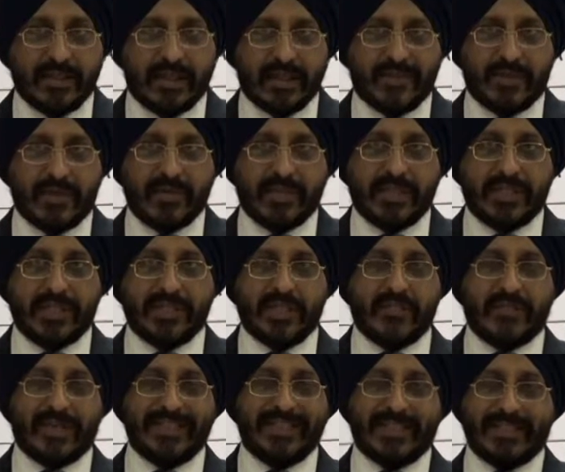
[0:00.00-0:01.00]
about 30
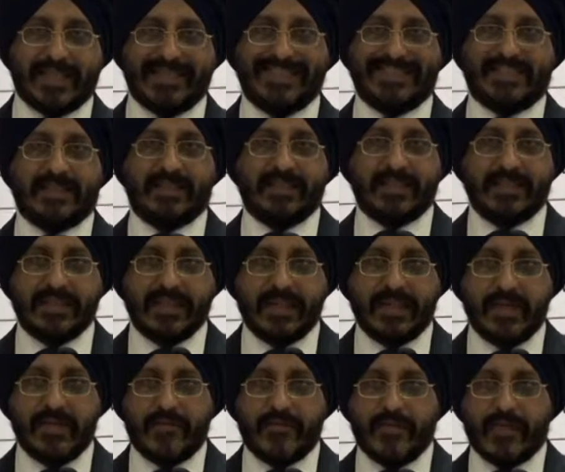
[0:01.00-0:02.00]
Vice Chancellors
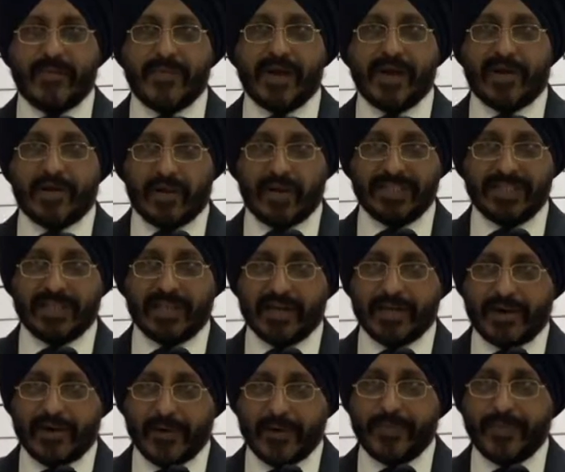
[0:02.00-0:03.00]
from across the
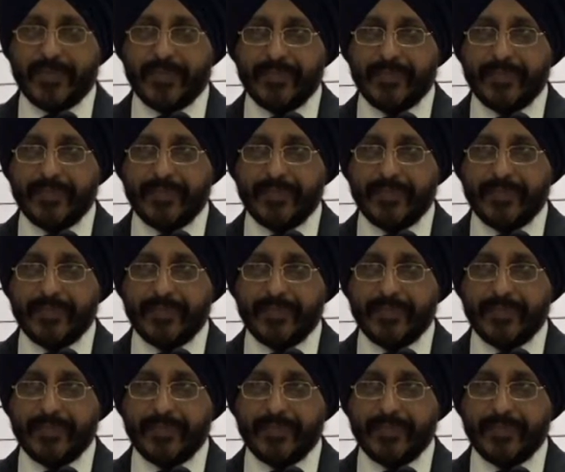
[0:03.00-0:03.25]
globe